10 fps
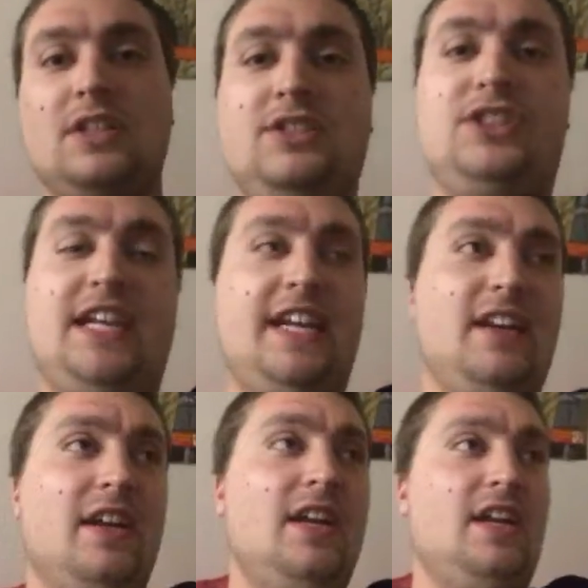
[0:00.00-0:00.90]

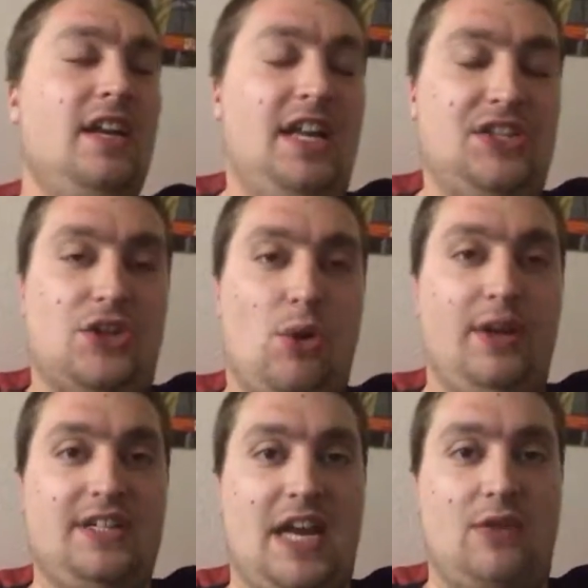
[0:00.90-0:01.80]
she is
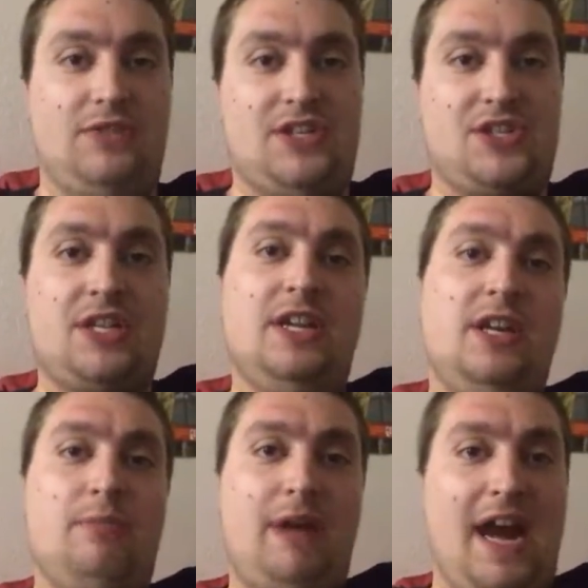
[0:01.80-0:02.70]
going down this
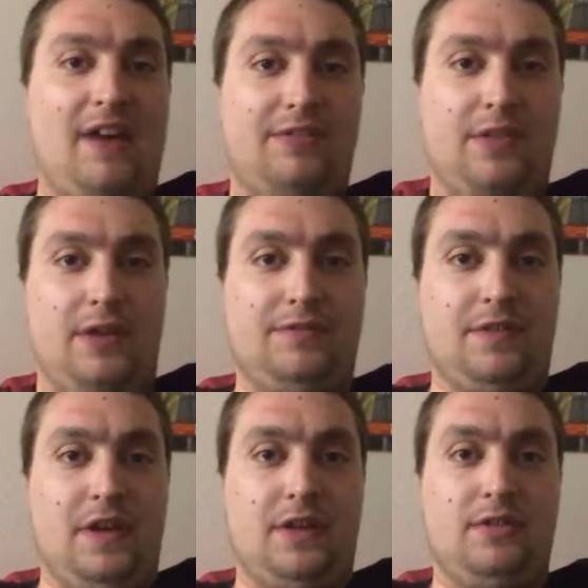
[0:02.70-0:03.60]
path
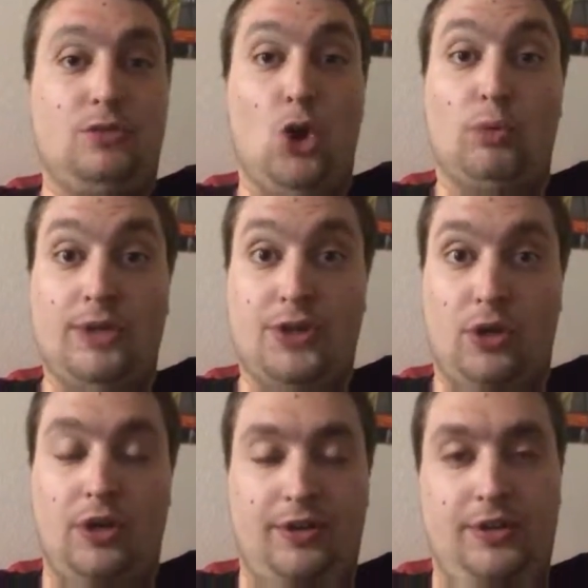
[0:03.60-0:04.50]
of no
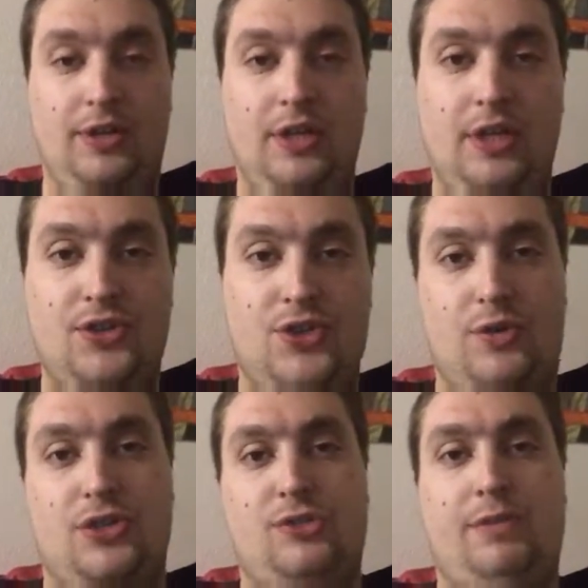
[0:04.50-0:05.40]
return,
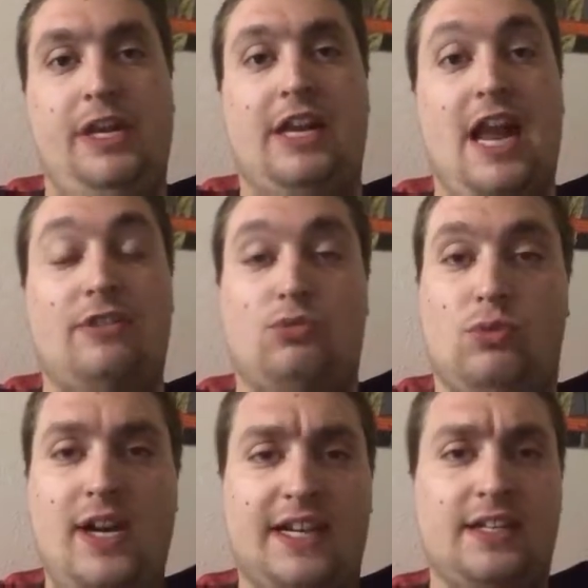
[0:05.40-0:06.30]
so to speak. And
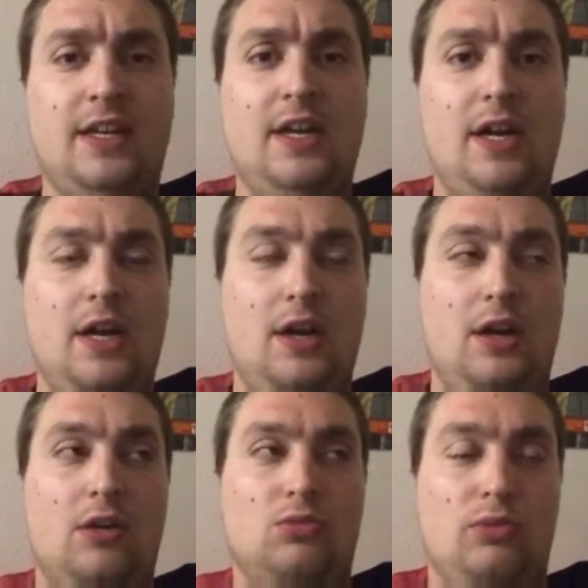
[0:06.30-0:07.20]
Rick
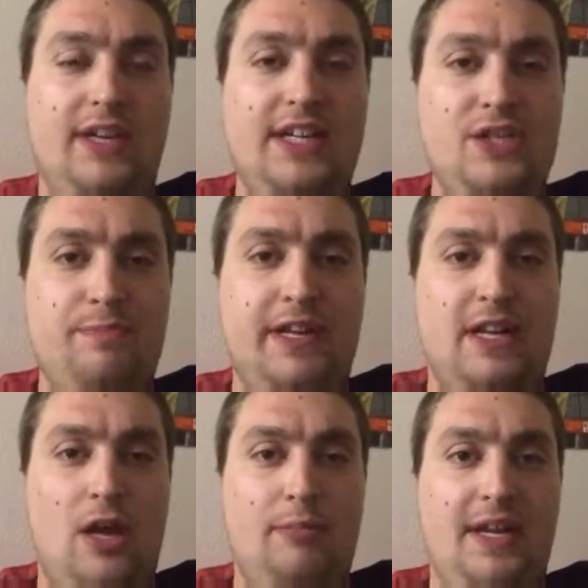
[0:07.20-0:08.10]
is
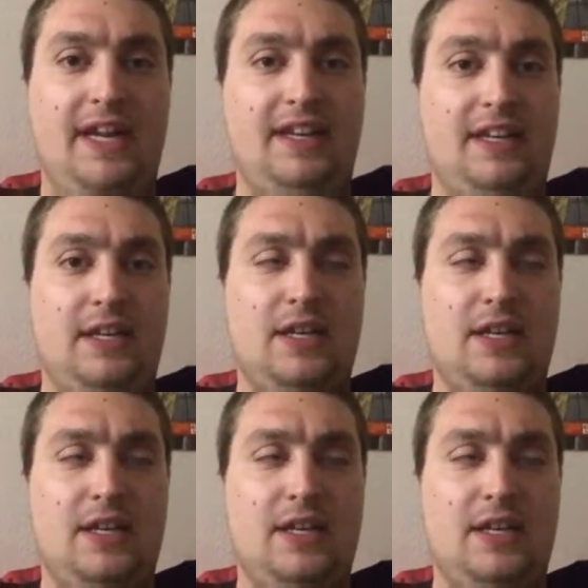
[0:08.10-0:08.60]
becoming